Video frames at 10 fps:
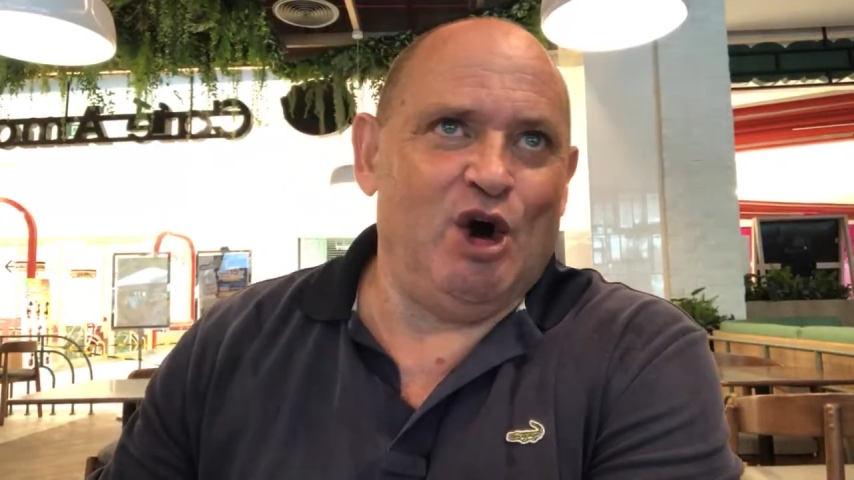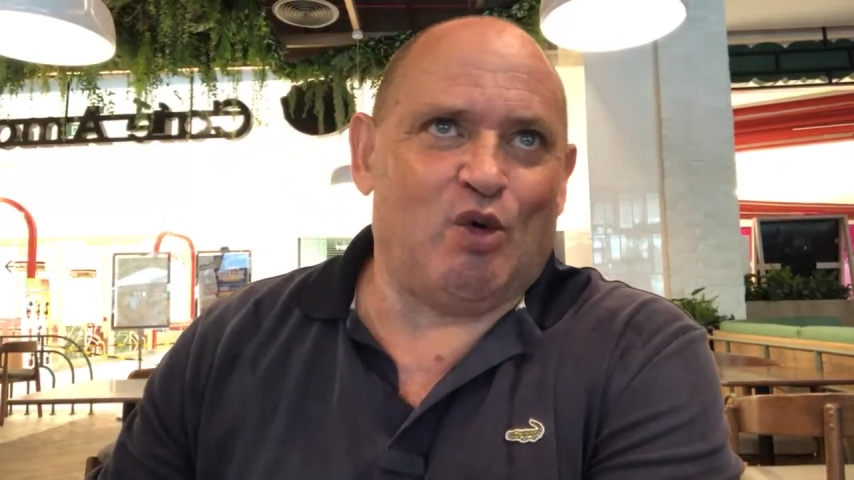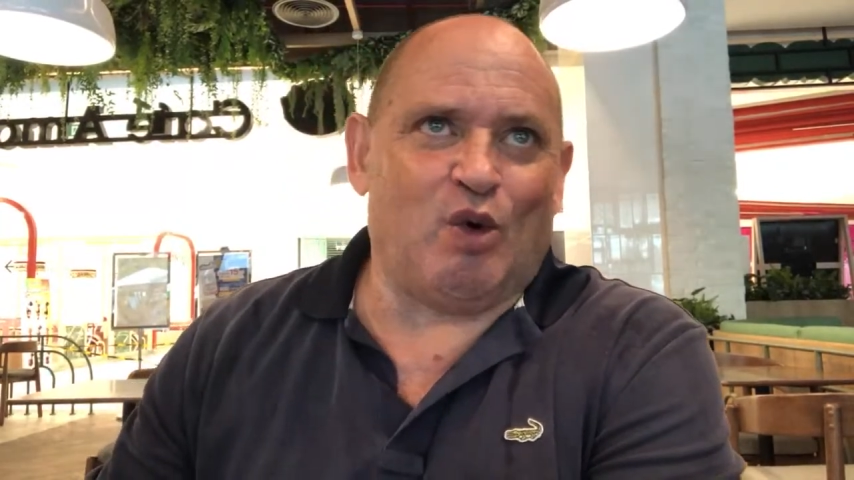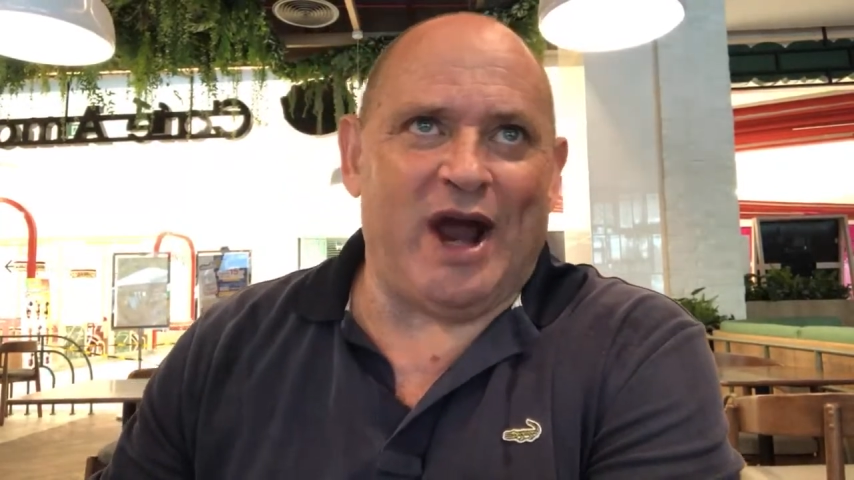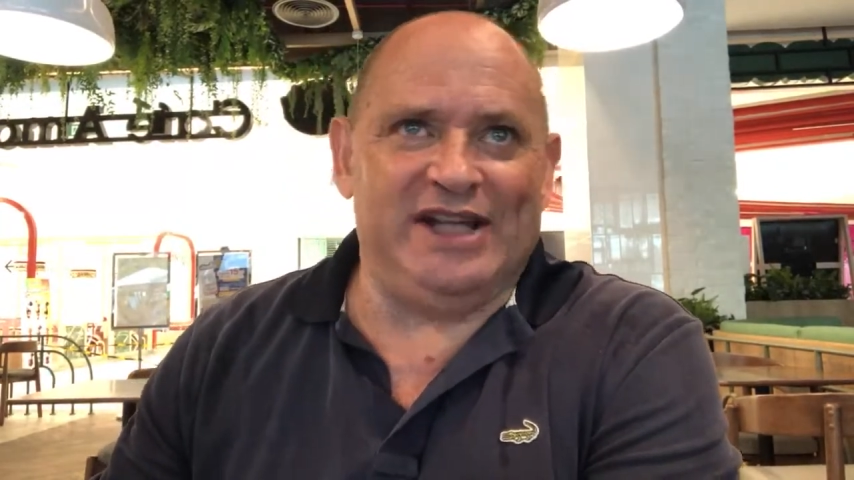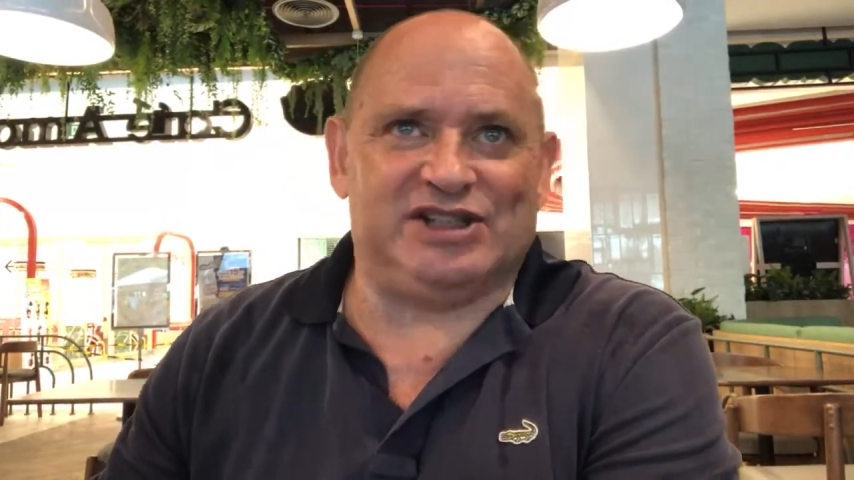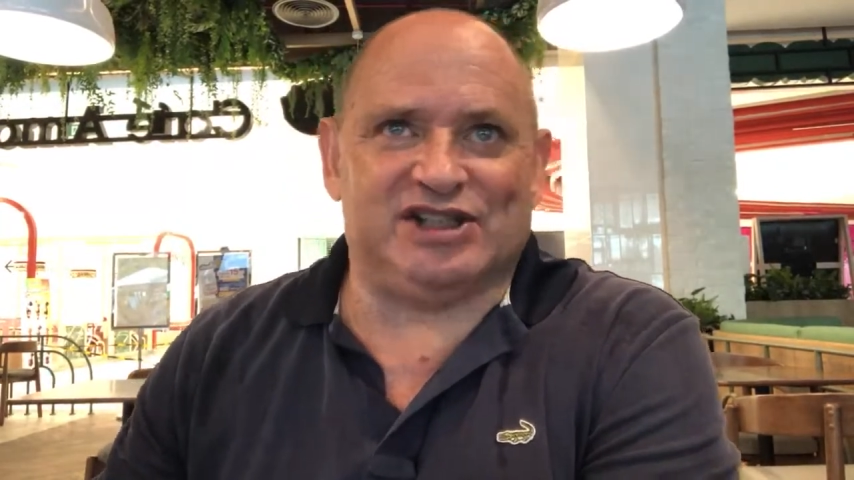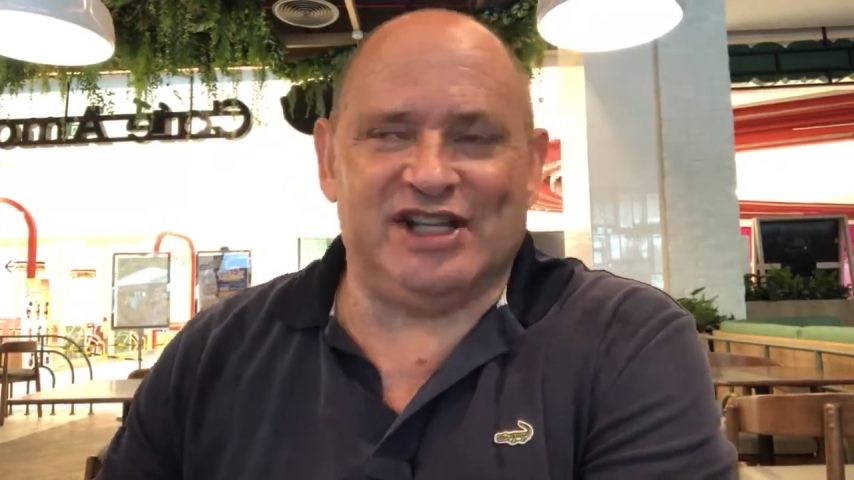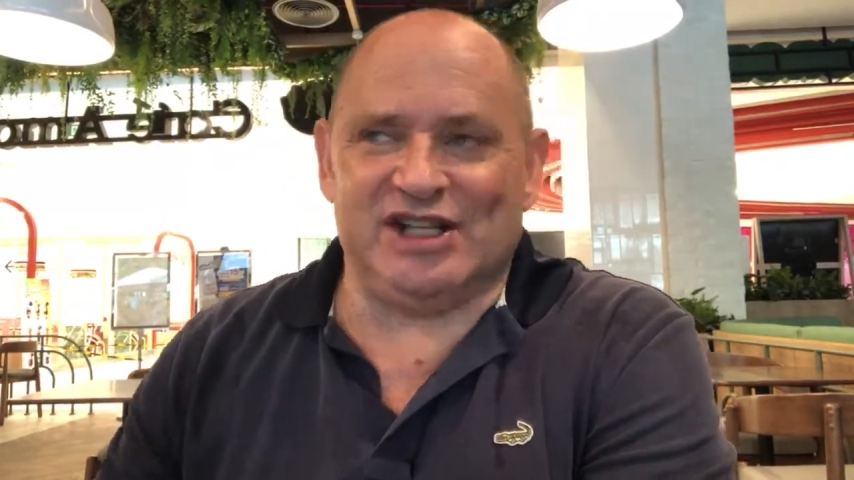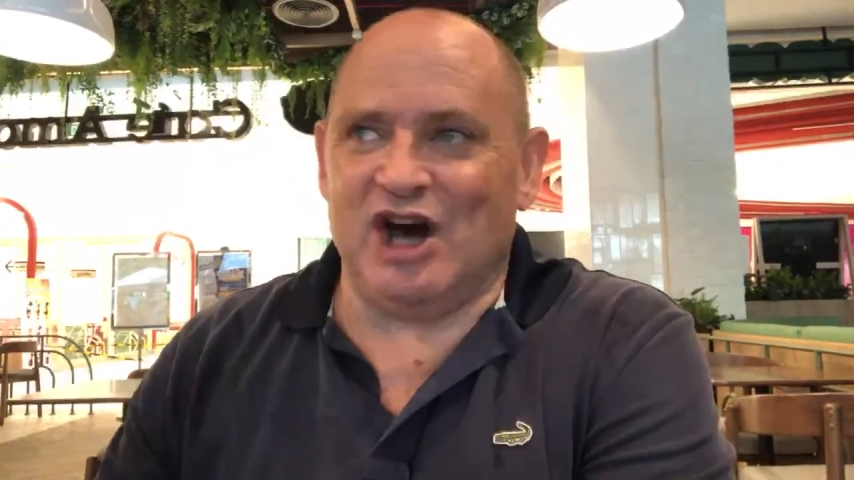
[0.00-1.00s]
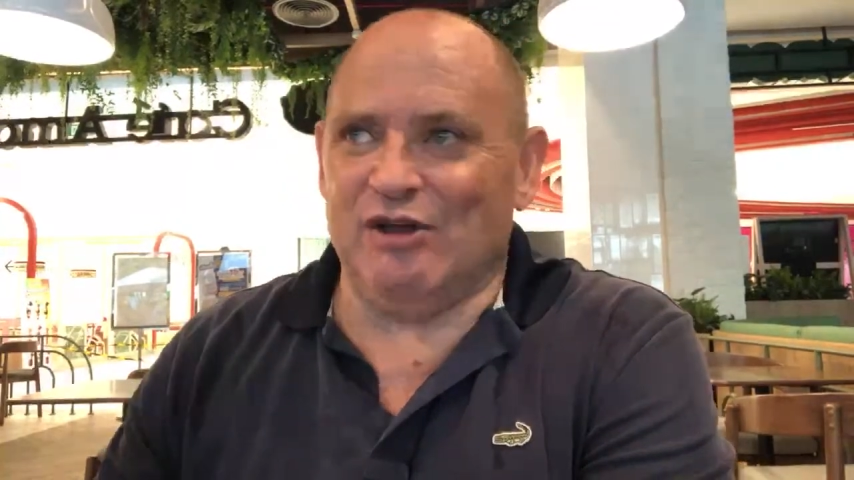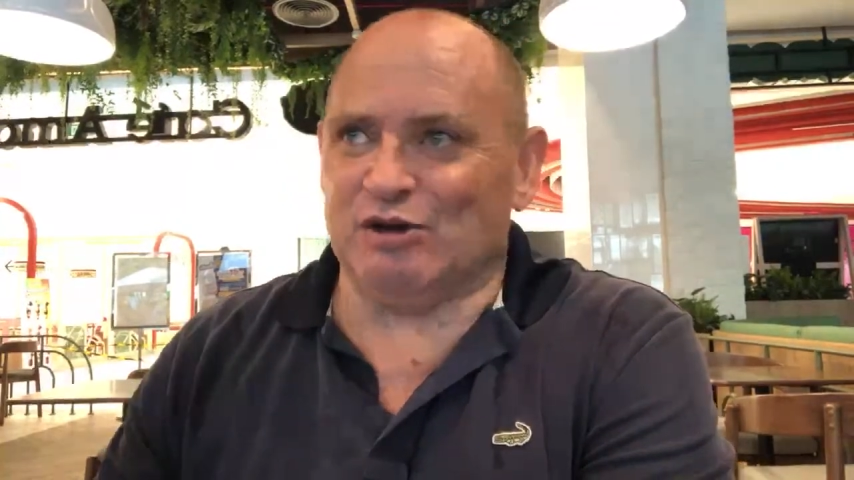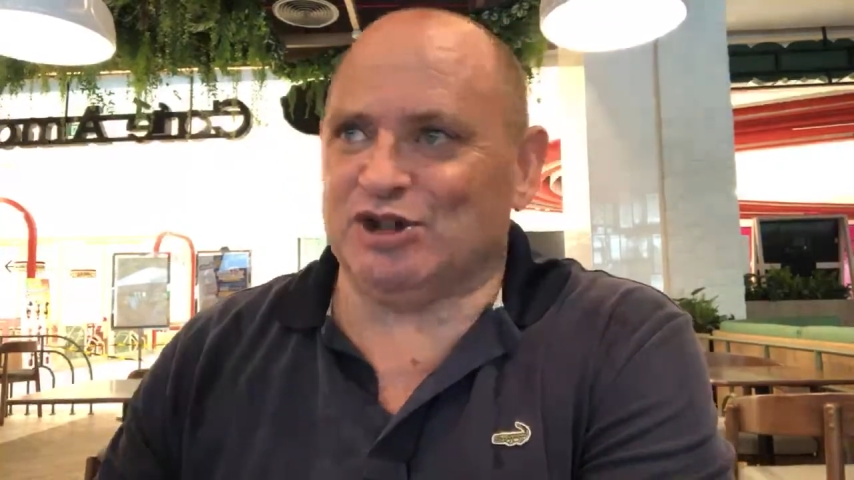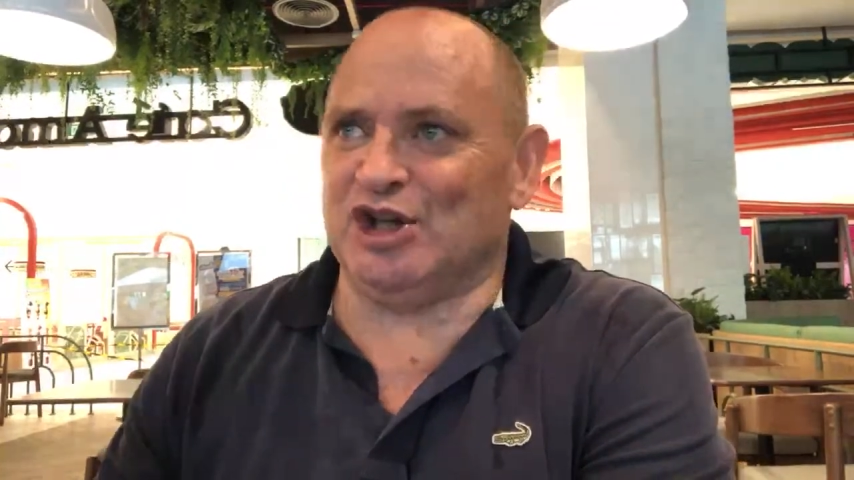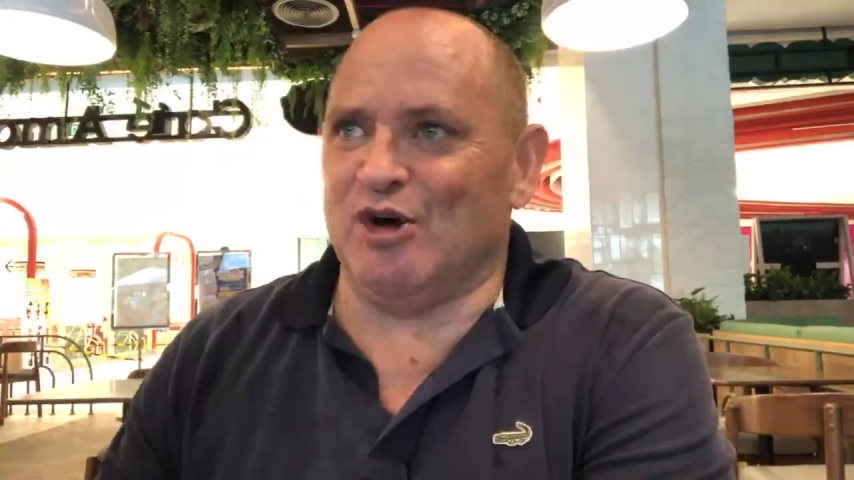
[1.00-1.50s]
rights that
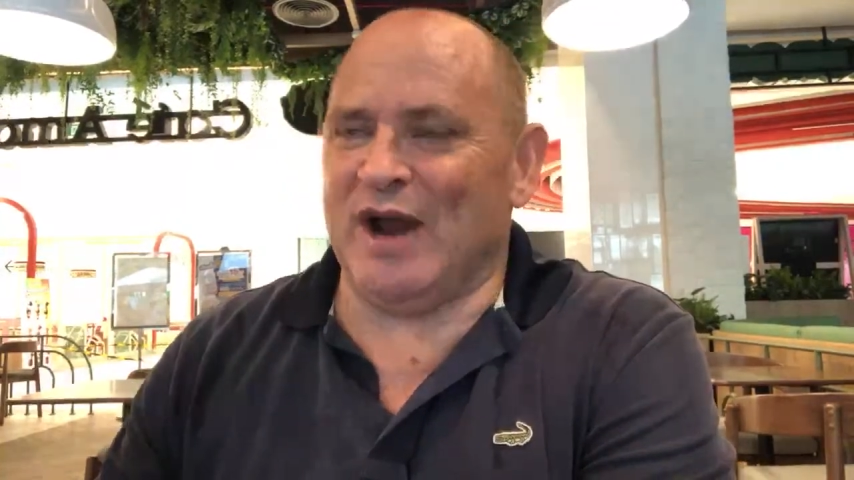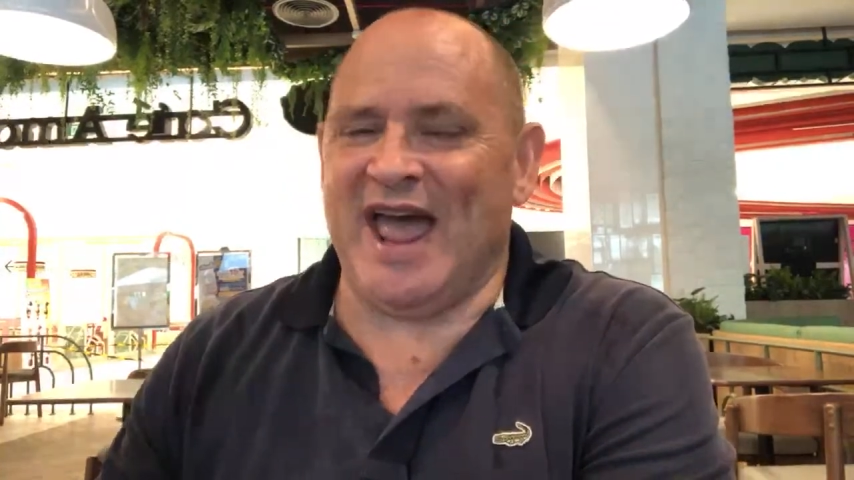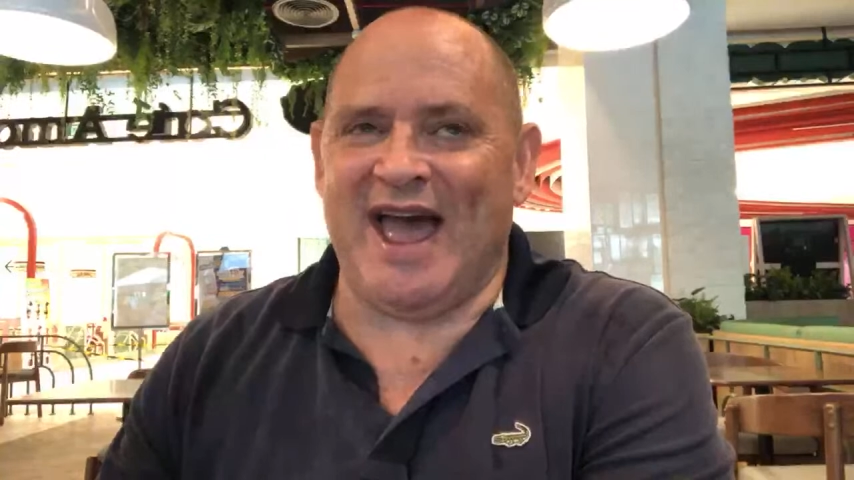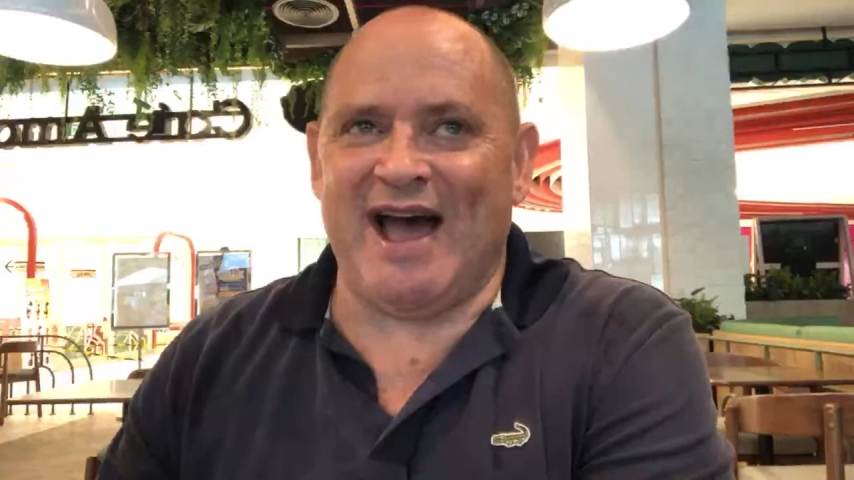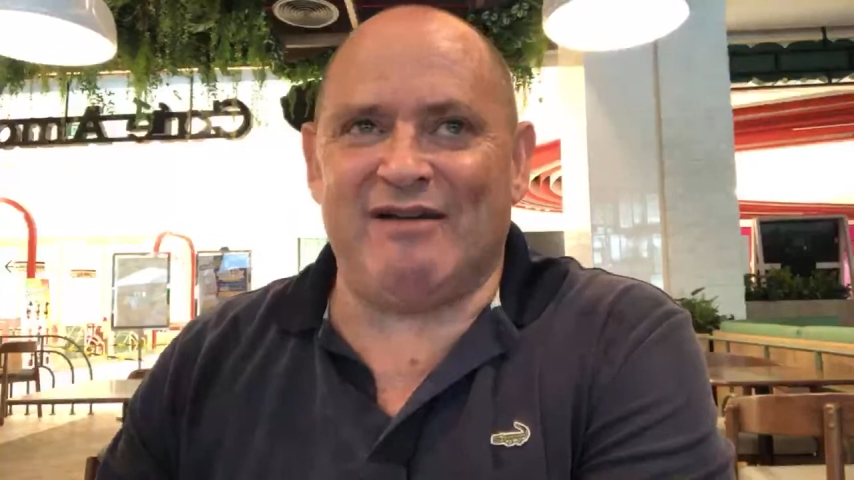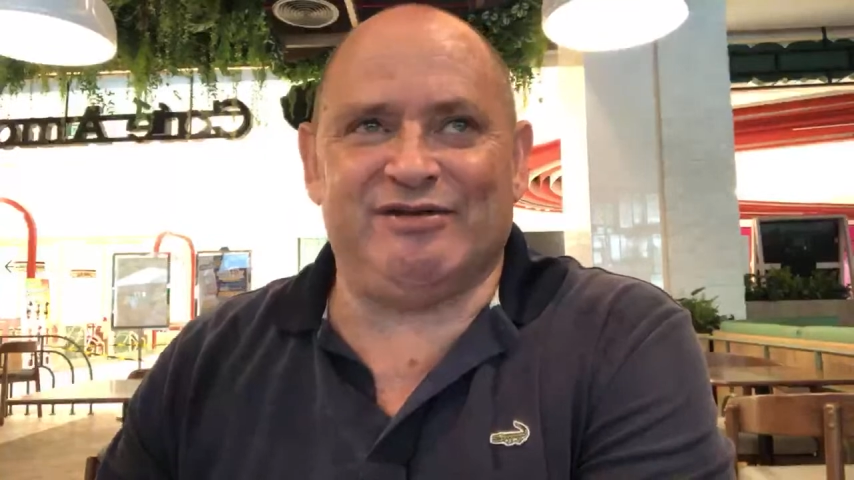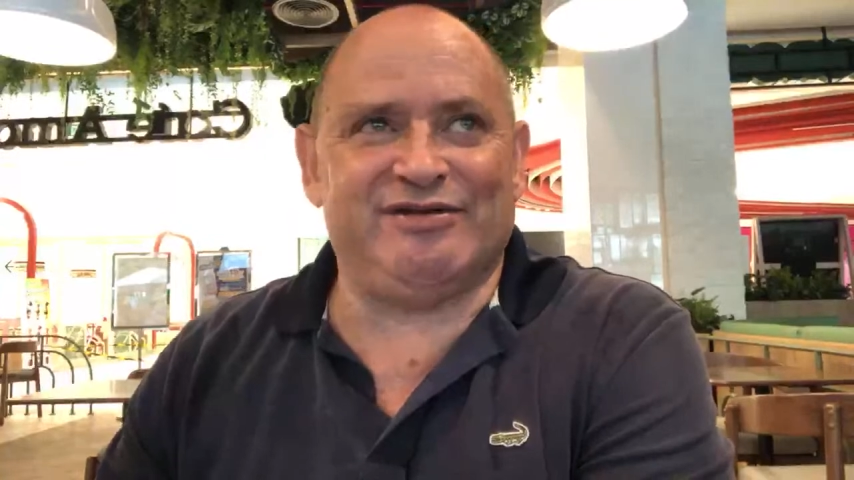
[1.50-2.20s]
others don't have.